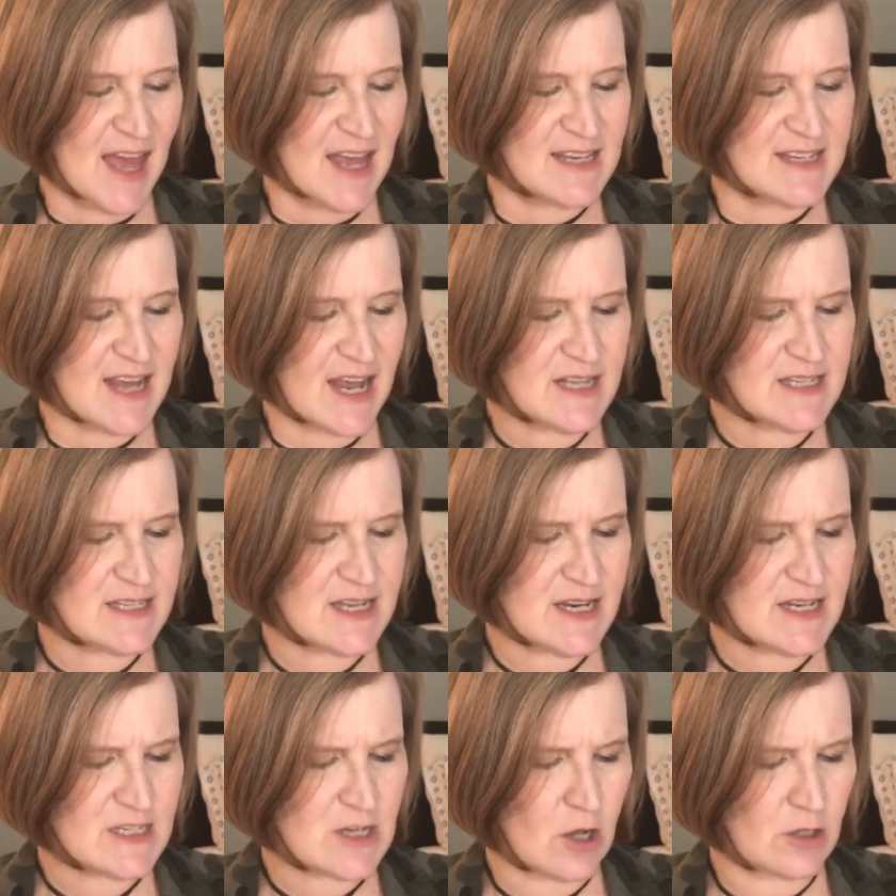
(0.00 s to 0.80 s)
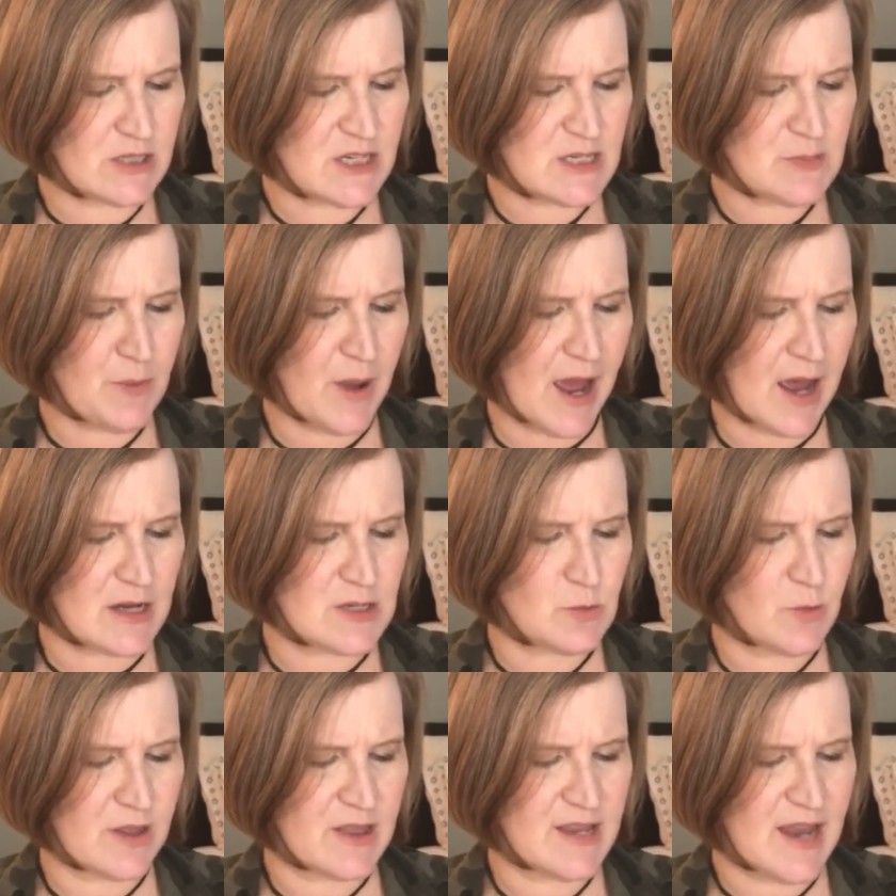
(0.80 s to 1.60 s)
Dead Sea Salt is packed
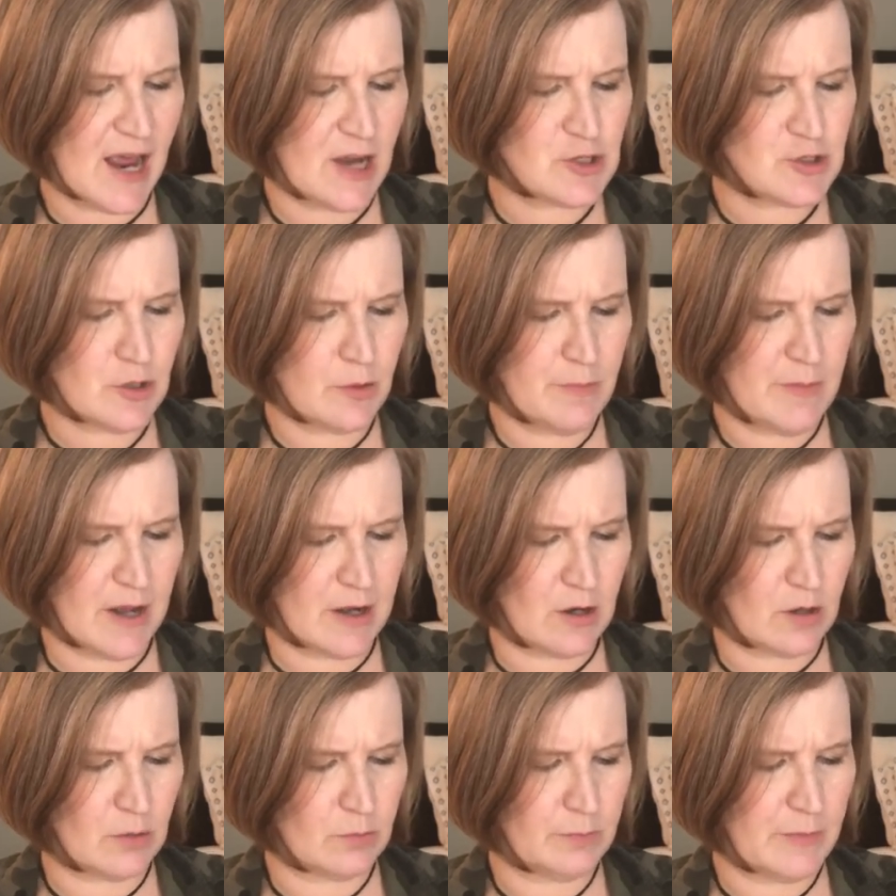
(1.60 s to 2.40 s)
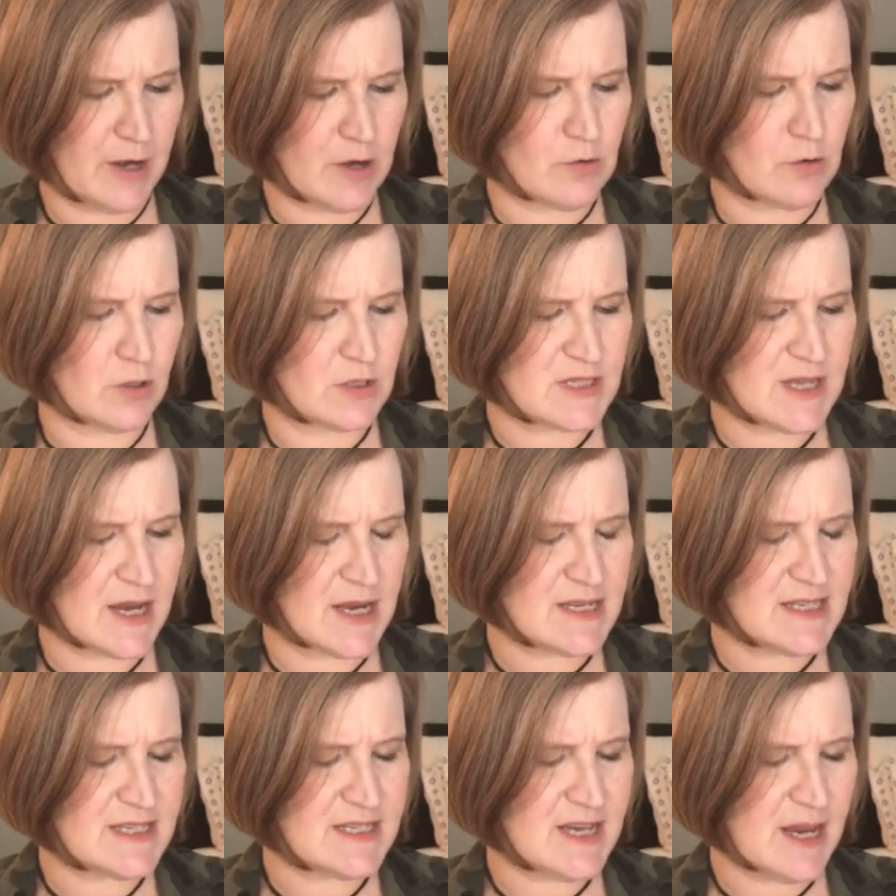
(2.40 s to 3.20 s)
with natural min minerals and
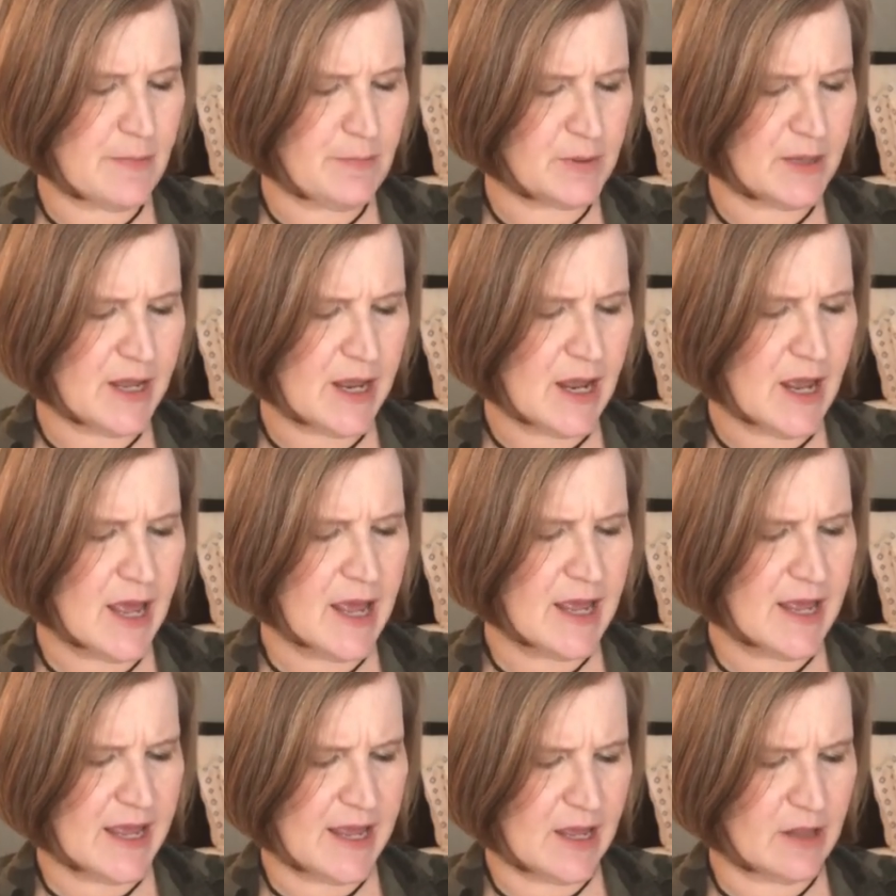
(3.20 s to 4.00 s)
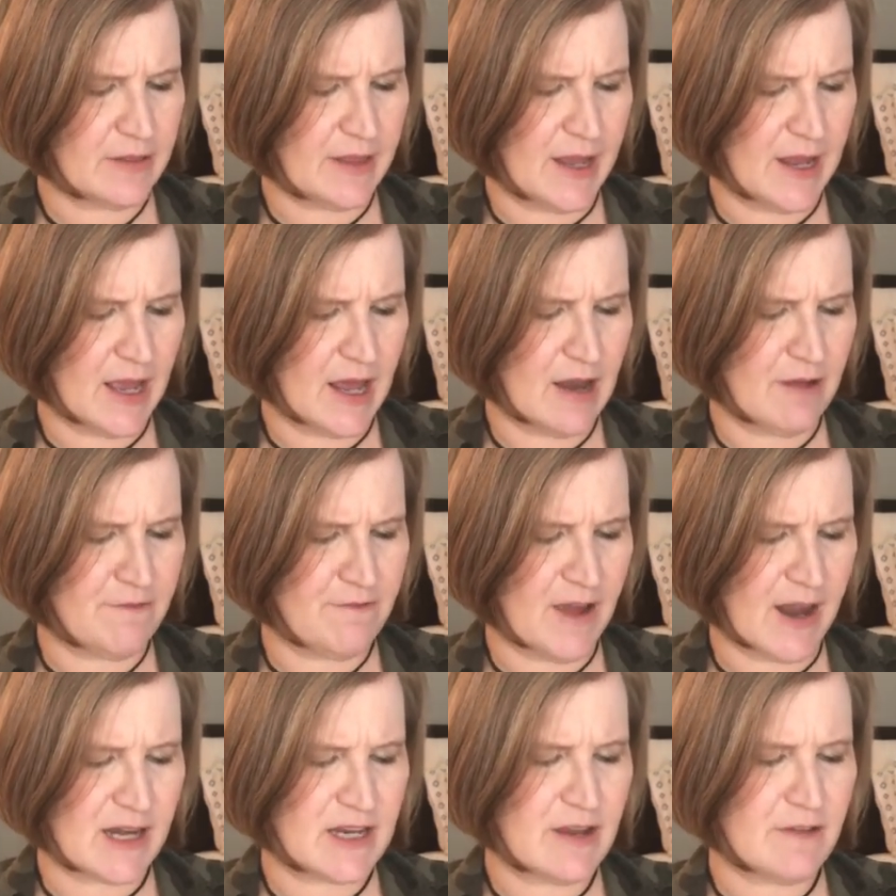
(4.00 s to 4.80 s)
is deeply healing and
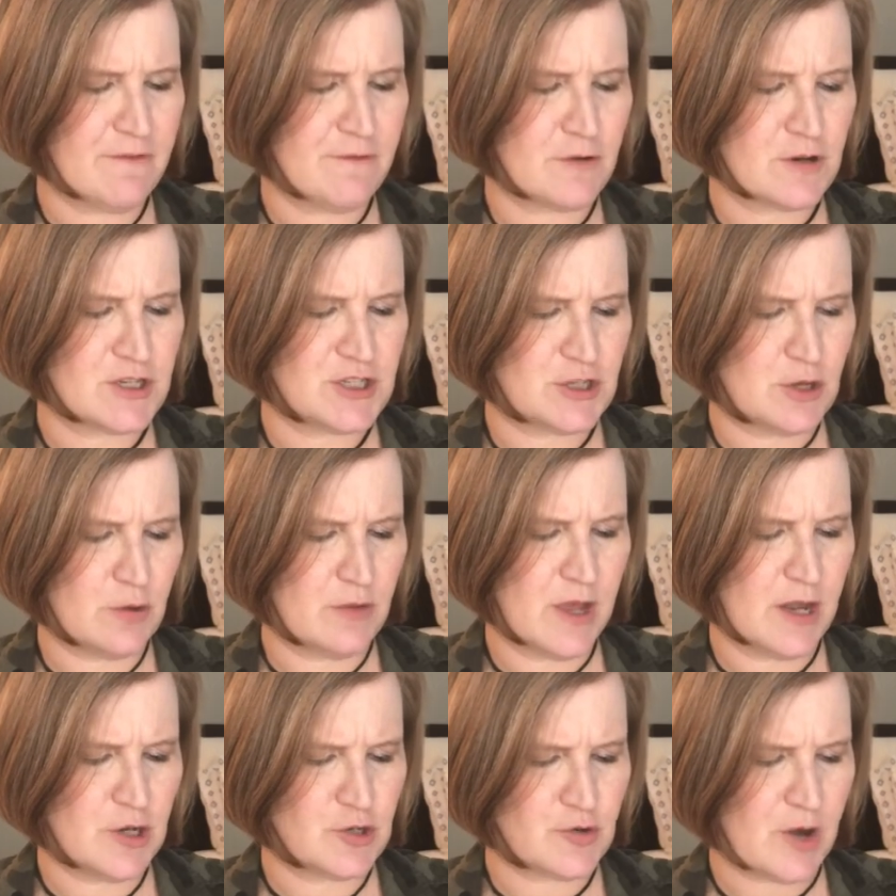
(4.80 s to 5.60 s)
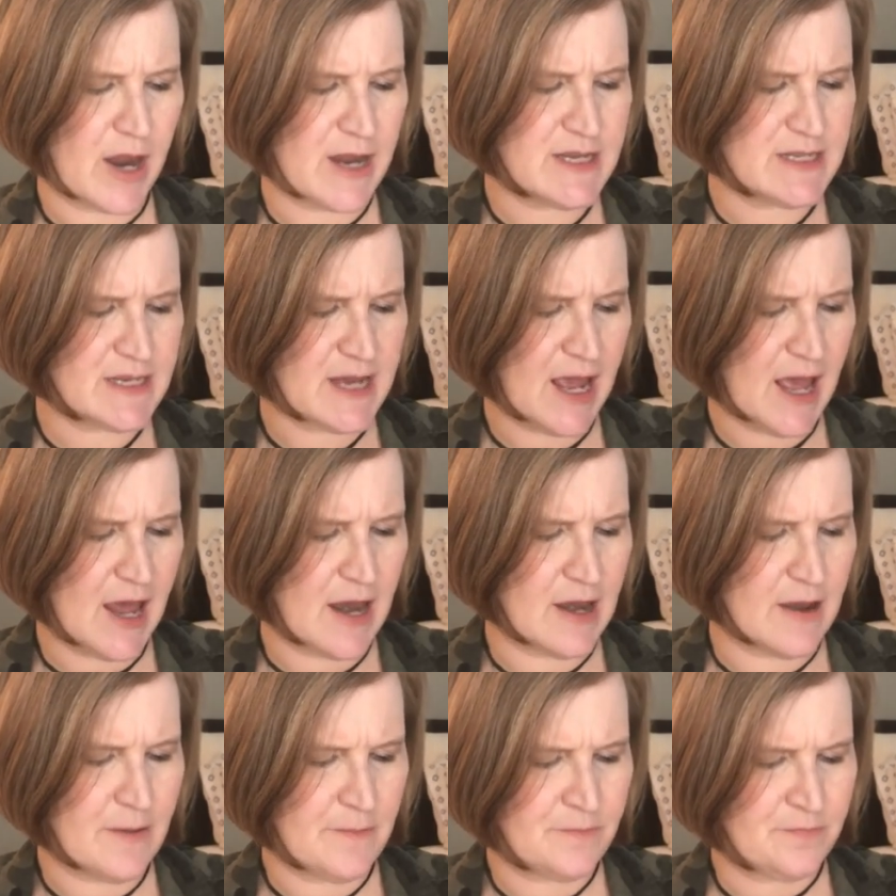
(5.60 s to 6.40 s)
effective for soothing dry
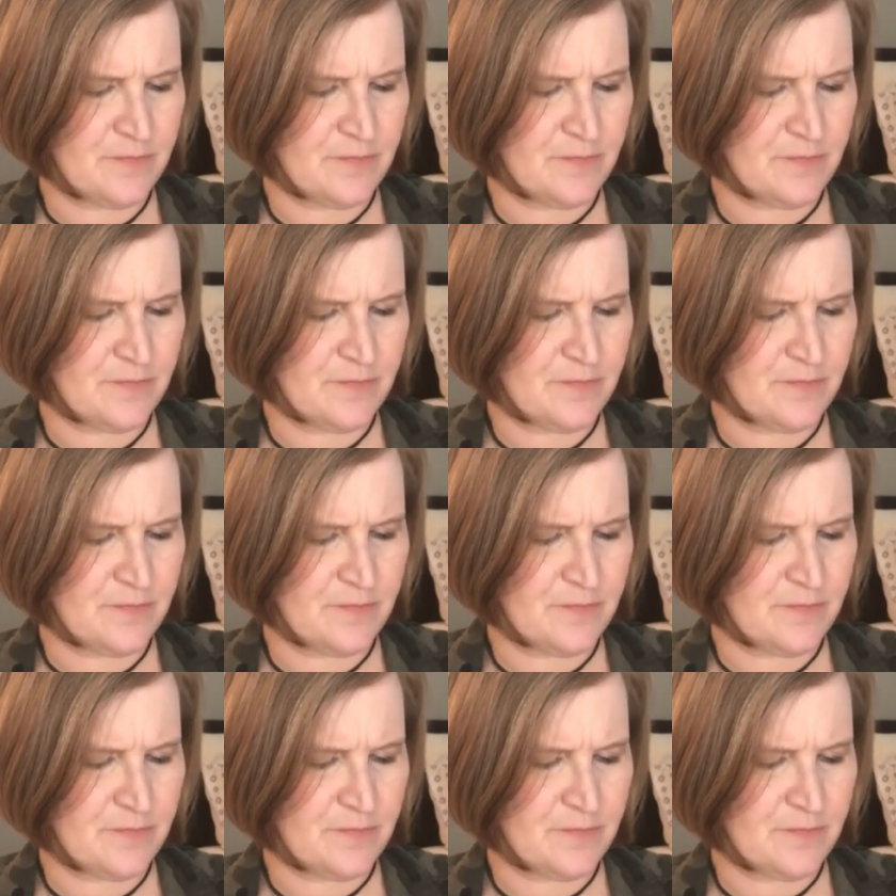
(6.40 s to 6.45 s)
skin.